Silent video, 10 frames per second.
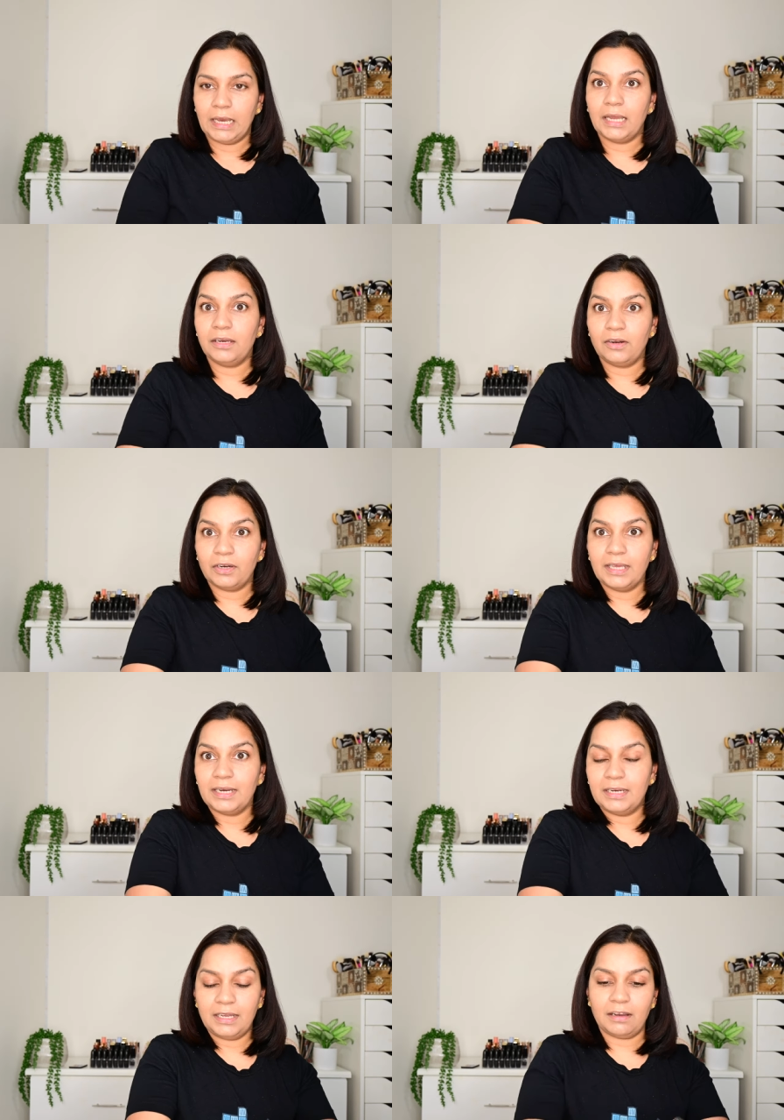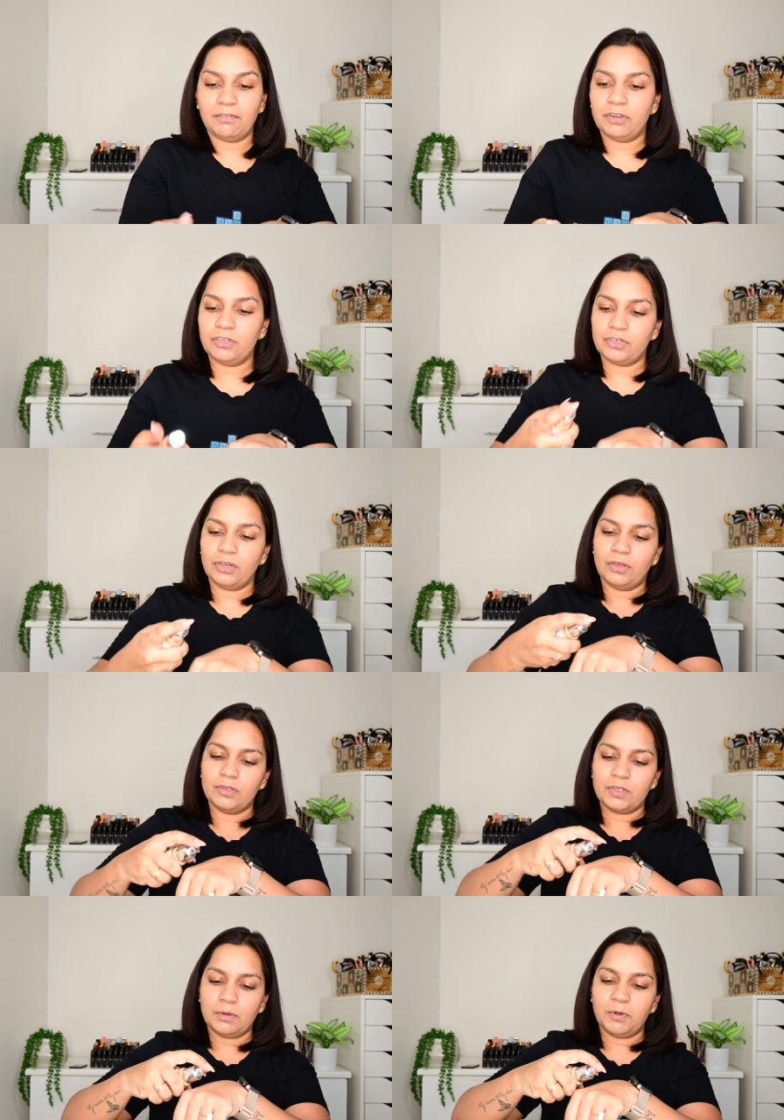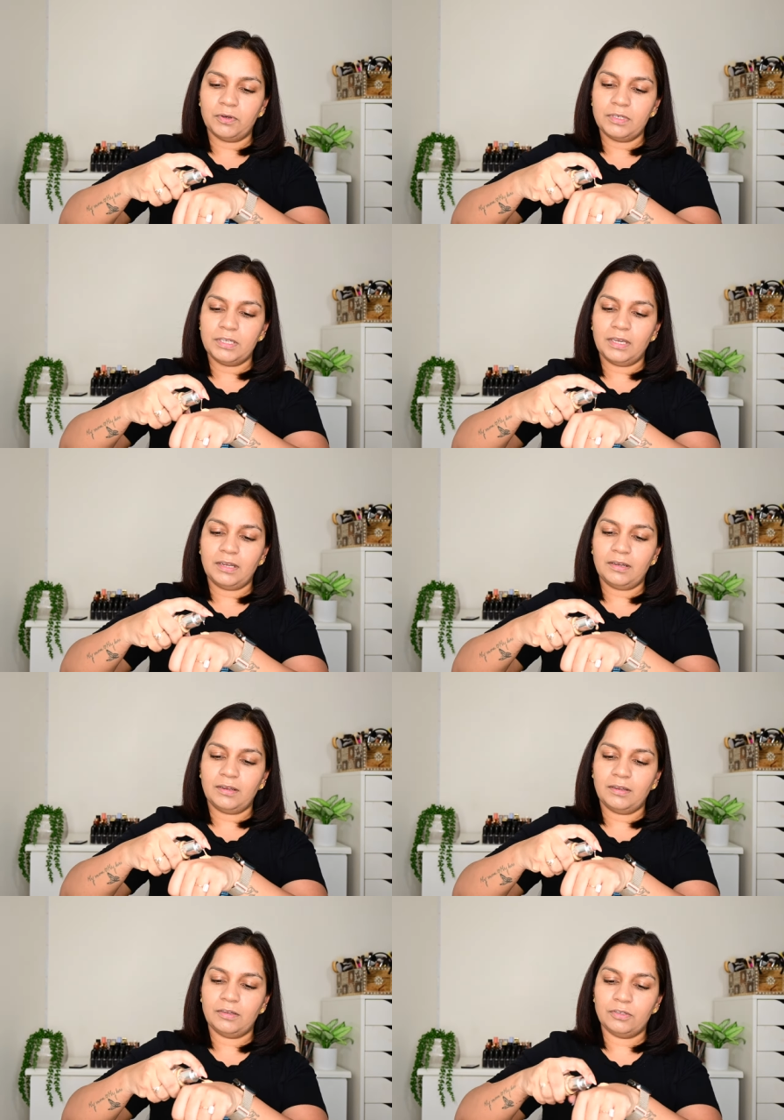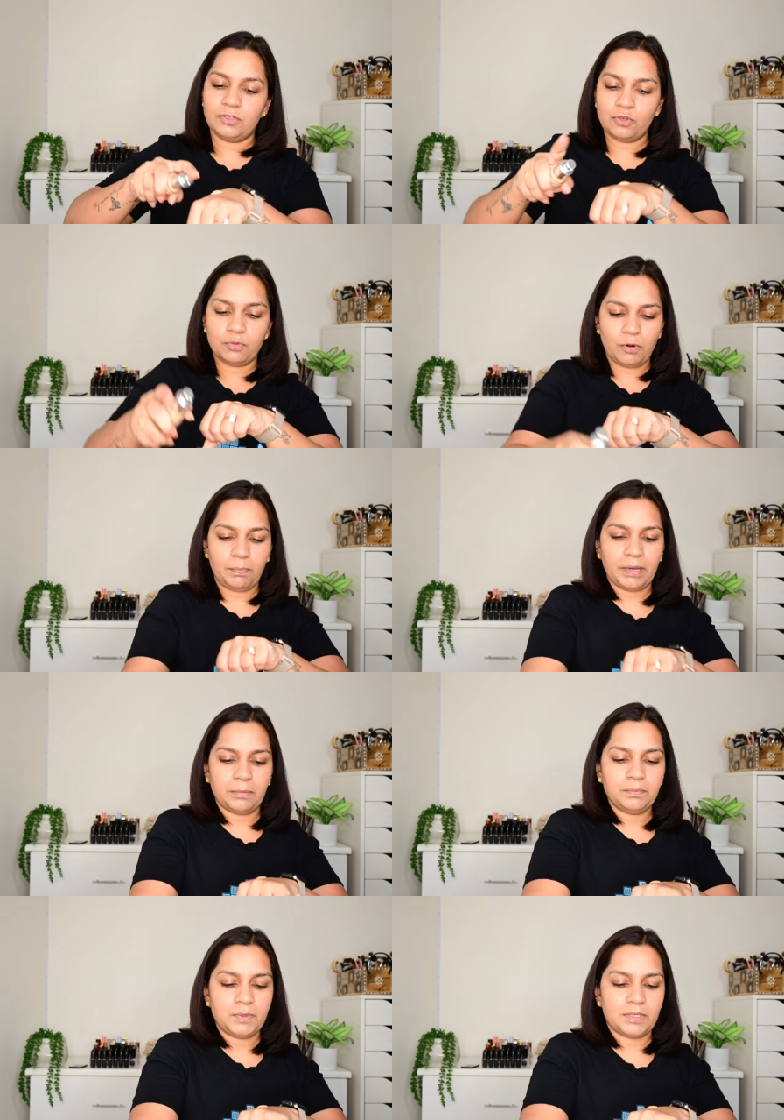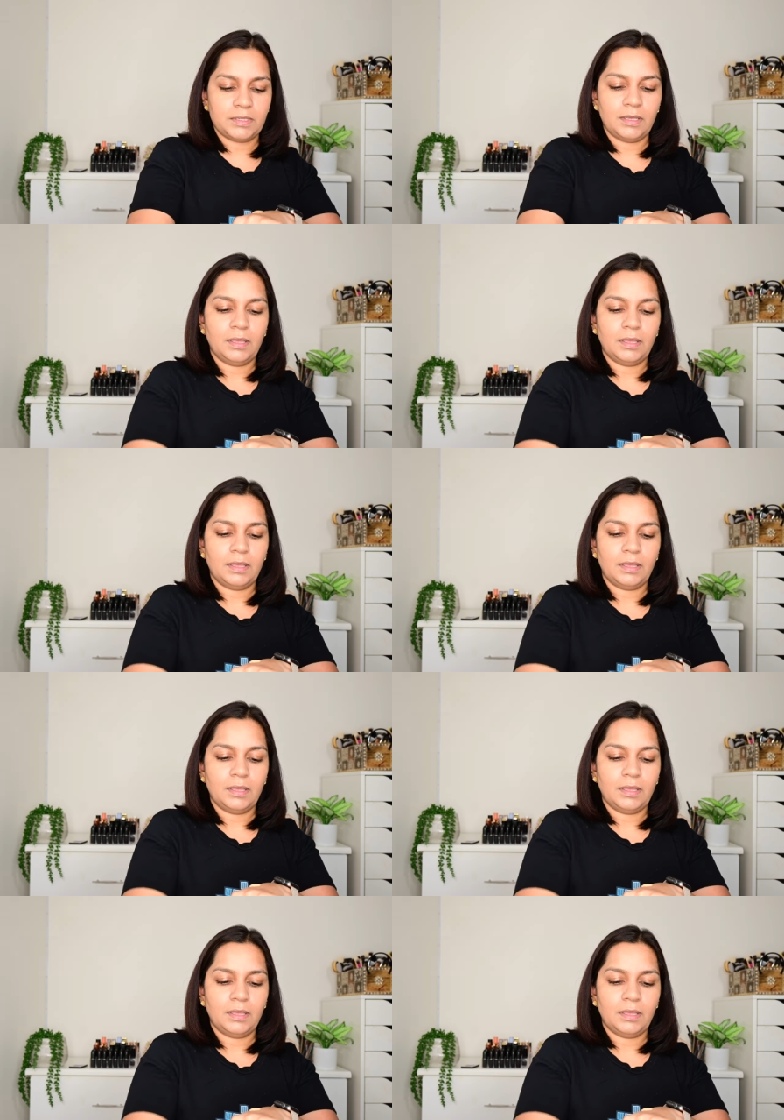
I did not get any coverage. So I'm gonna take two more pumps.